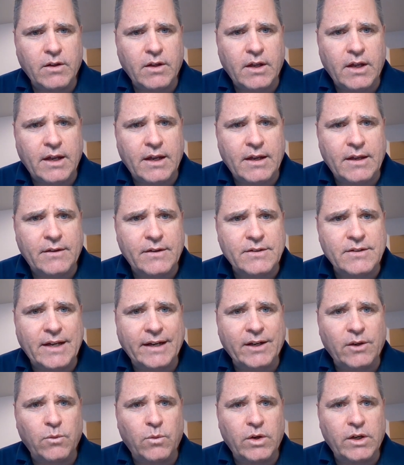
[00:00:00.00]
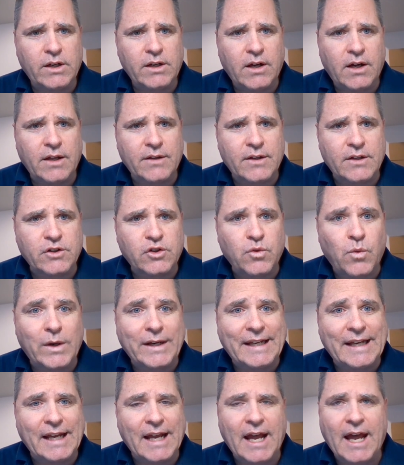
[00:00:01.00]
and the second one on the
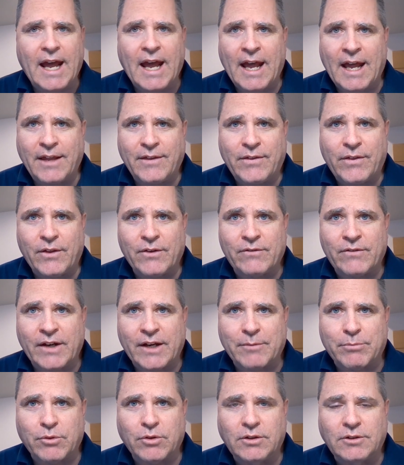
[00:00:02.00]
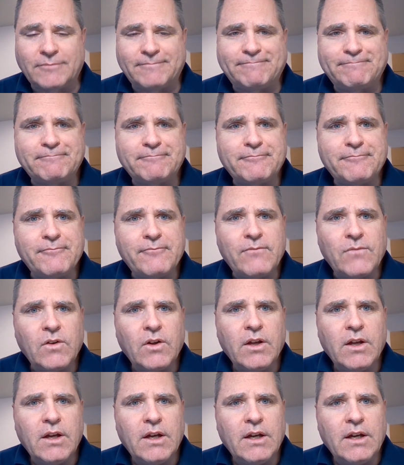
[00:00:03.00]
28th of April.
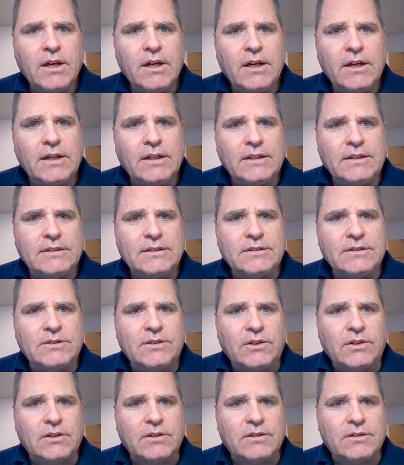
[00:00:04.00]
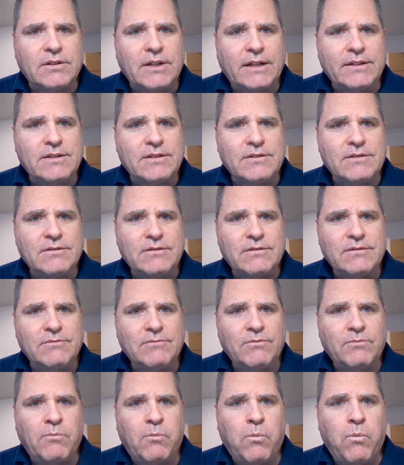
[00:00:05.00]
So that's
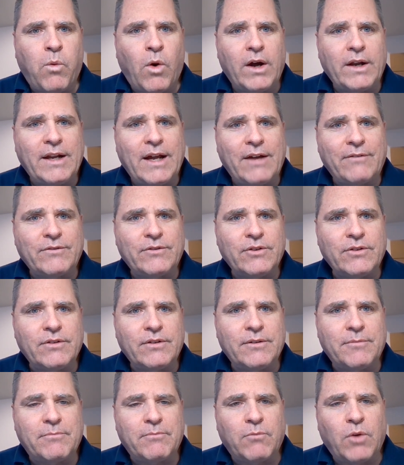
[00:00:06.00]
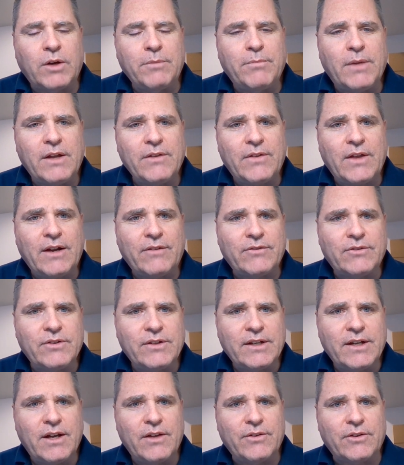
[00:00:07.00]
one after the one month after
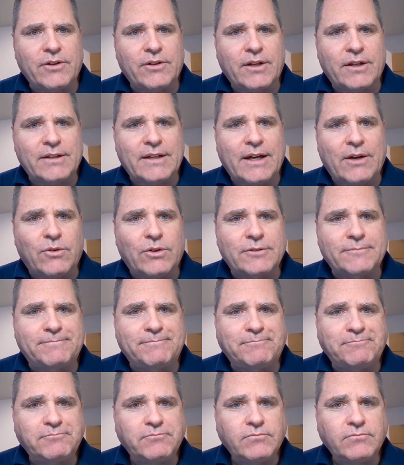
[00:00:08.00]
the other on that one.